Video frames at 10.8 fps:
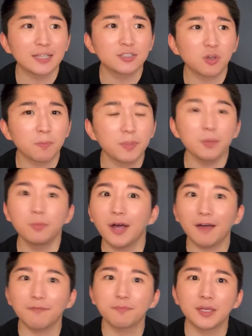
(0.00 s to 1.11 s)
So people
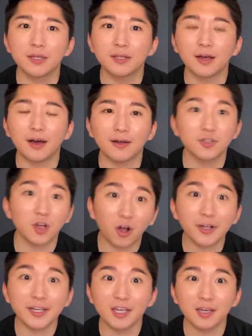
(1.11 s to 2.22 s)
have been talking